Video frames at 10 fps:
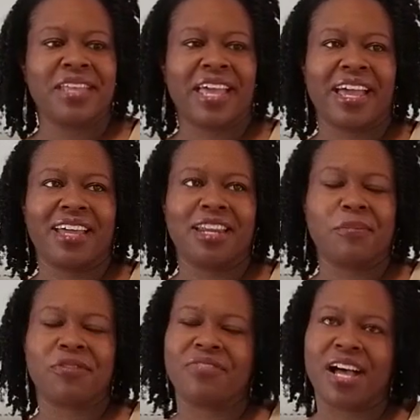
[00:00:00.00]
And
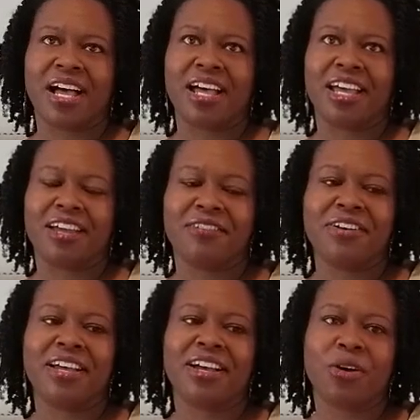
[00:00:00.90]
number 5,
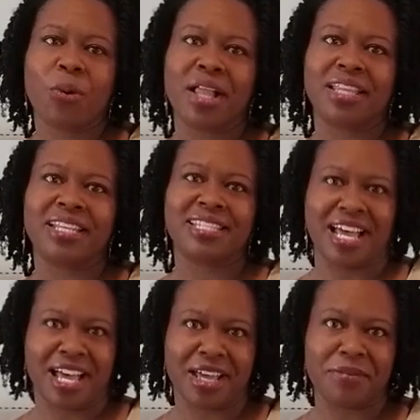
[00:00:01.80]
quality
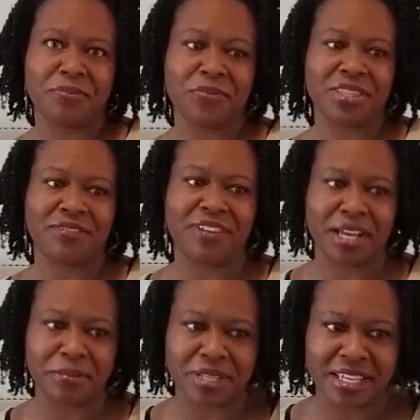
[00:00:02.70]
time with the
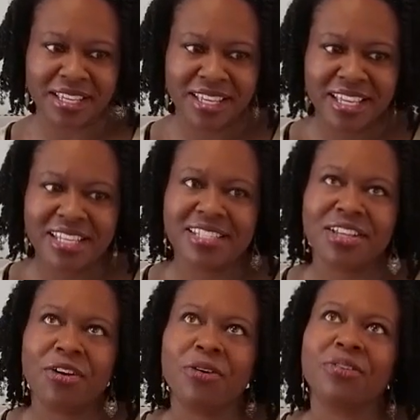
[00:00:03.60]
family.
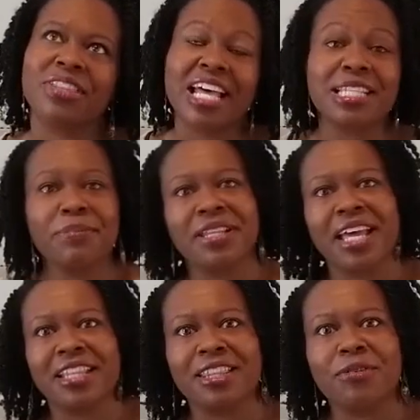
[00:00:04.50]
So that's been
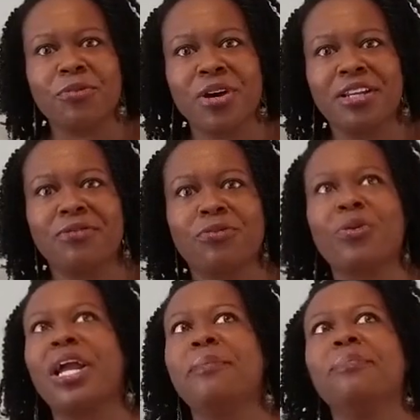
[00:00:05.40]
the one
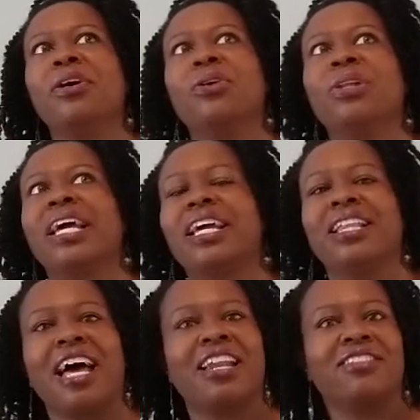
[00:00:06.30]
rainbow
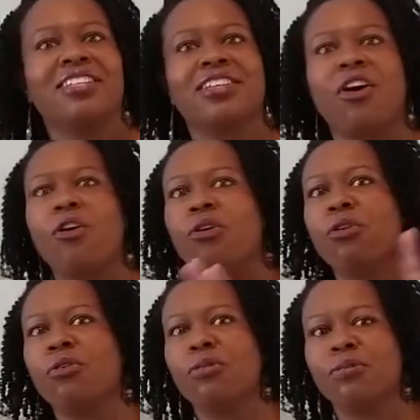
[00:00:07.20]
out of this
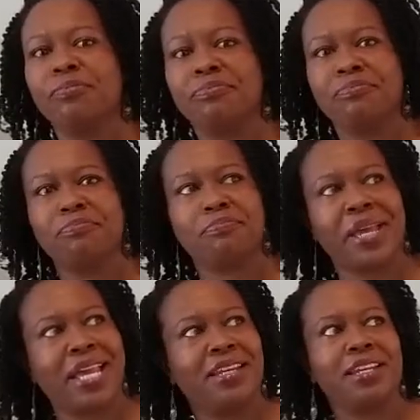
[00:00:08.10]
whole
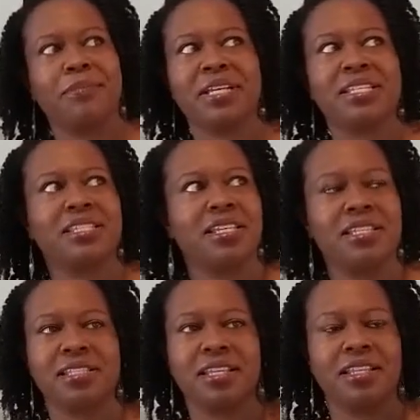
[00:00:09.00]
pandemic
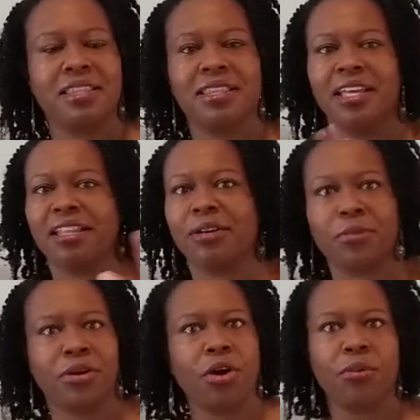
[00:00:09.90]
season thing that
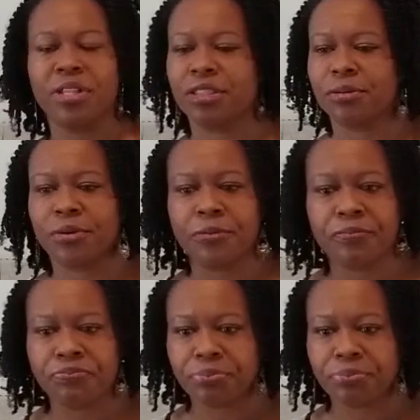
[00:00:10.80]
we're going through.